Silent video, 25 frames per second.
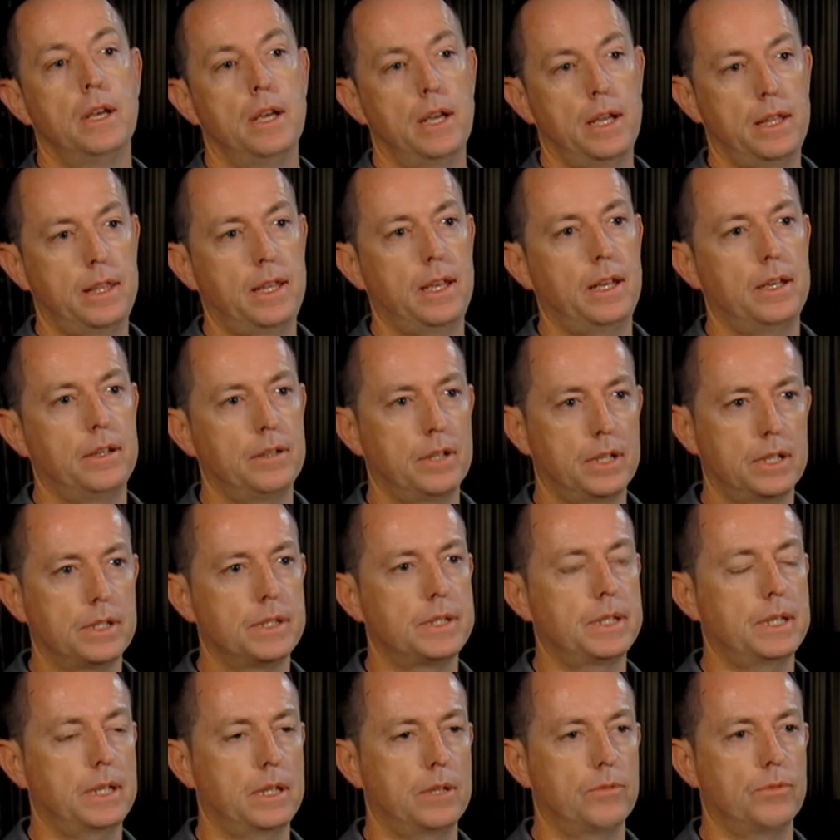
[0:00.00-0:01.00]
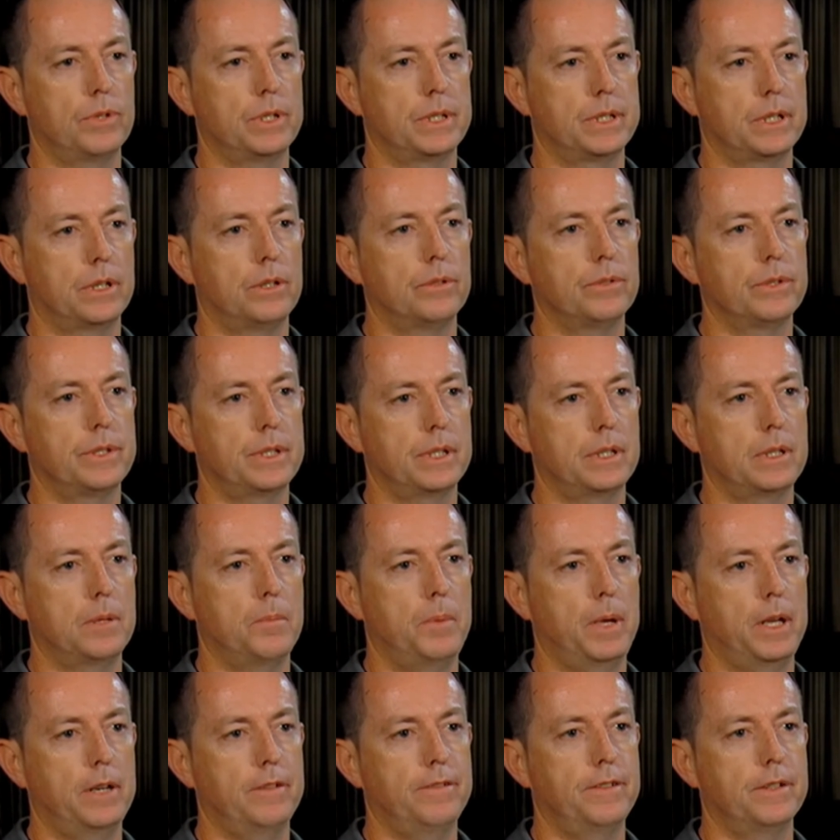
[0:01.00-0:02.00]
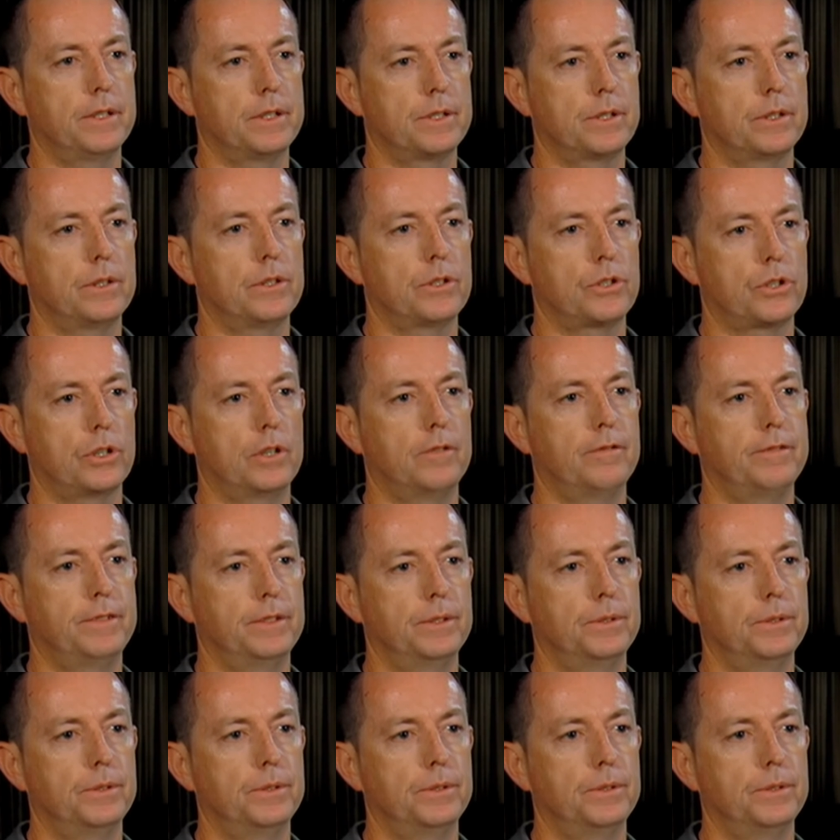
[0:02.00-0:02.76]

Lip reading: and then can see the results and the benefits on the shop